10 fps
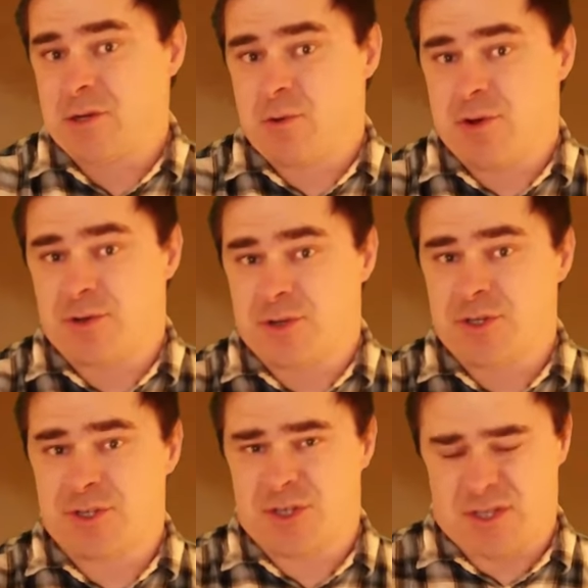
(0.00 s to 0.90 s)
literary
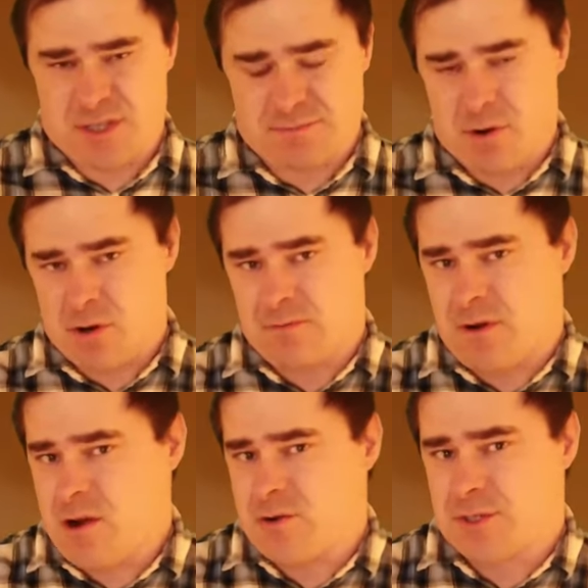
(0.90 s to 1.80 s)
tradition is a part of
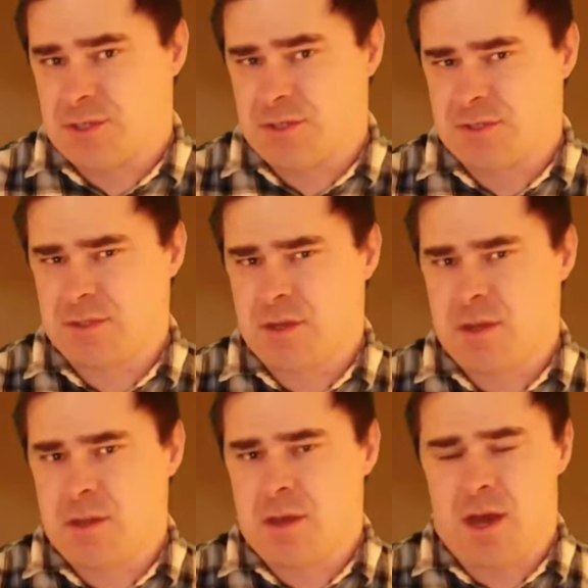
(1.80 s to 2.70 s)
Irishness,
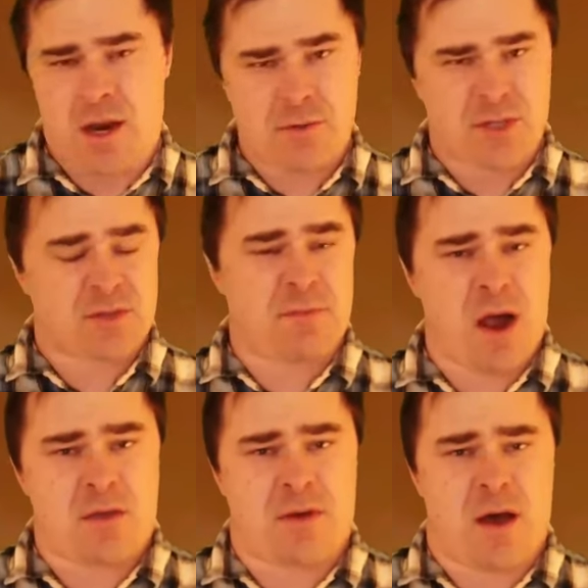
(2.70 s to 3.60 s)
and I
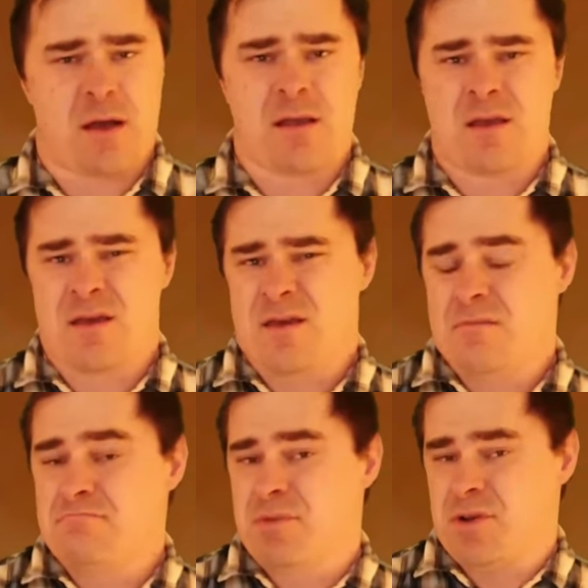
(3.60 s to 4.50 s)
respect that.
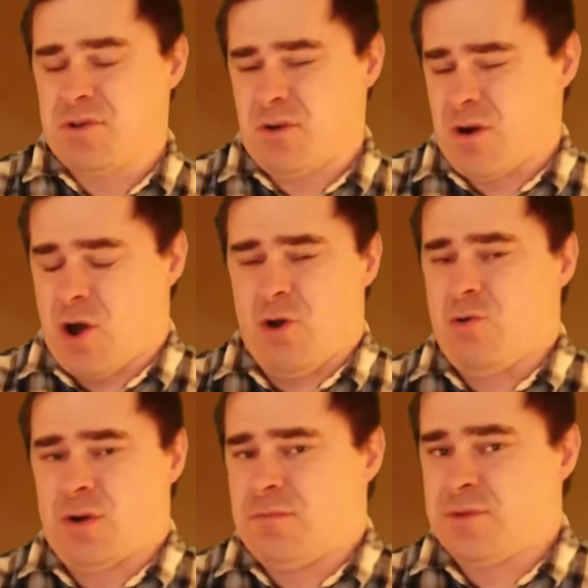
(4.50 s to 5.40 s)
But you don't
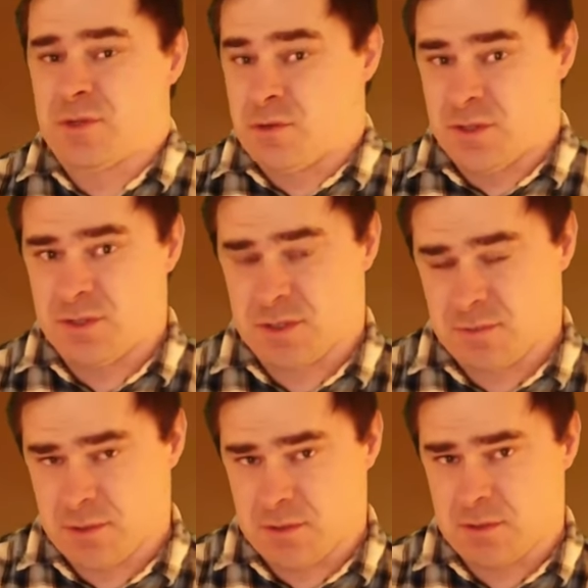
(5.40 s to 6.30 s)
own a musical
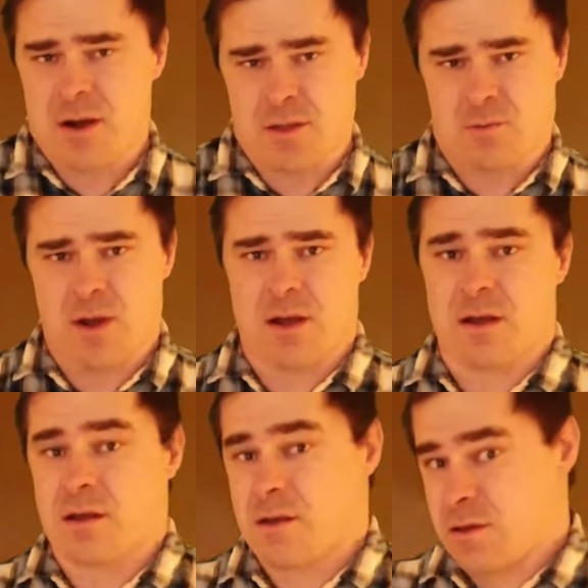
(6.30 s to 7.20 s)
instrument. By the way,